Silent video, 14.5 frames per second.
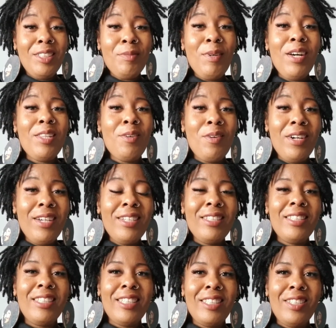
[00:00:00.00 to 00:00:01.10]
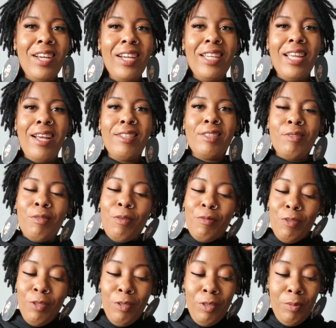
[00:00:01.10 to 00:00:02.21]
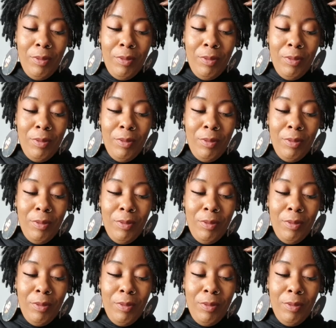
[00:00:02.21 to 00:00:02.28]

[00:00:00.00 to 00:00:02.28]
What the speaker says: some other ones just so I can have some reviews,